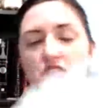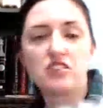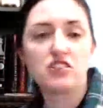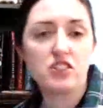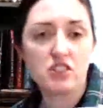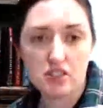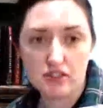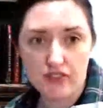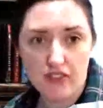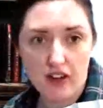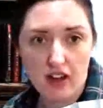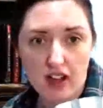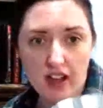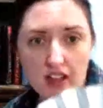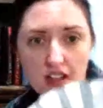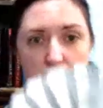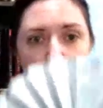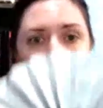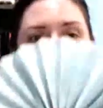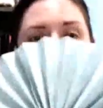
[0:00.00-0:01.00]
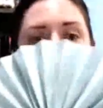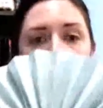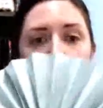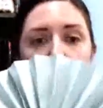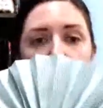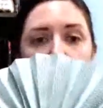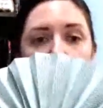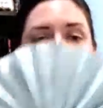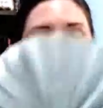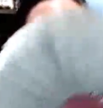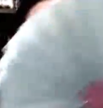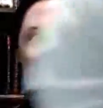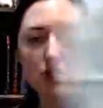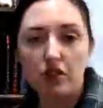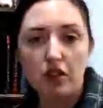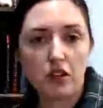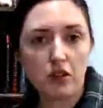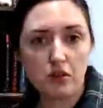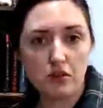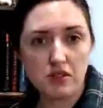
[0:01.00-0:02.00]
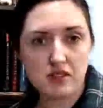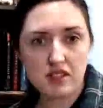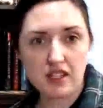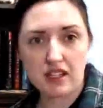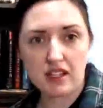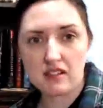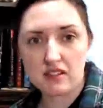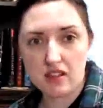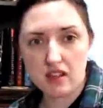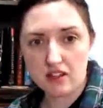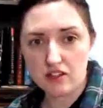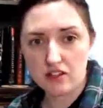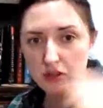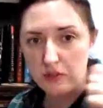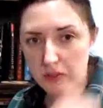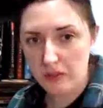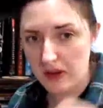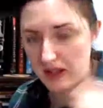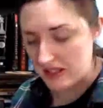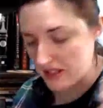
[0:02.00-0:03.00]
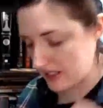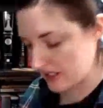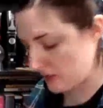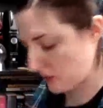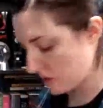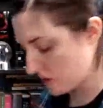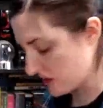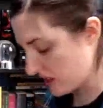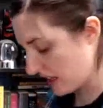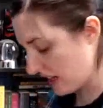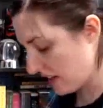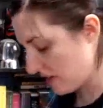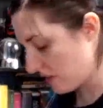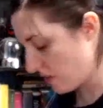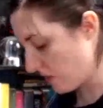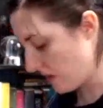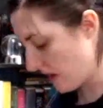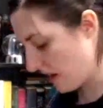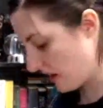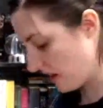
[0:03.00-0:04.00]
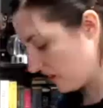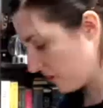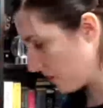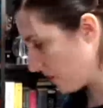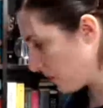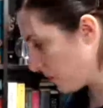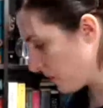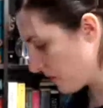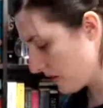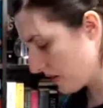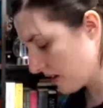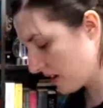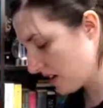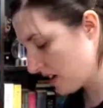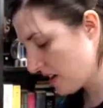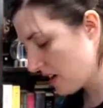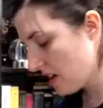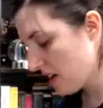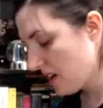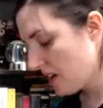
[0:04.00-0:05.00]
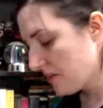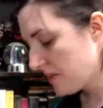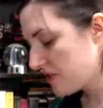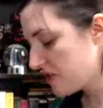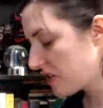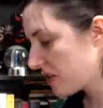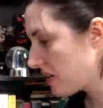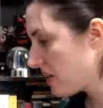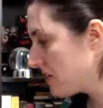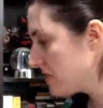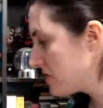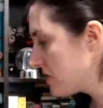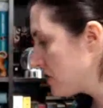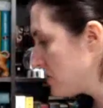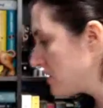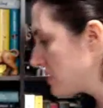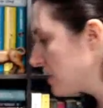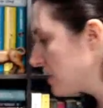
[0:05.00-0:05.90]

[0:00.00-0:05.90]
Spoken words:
just fine. So the glue stick, as long as you press it together well, will work. But you can also use a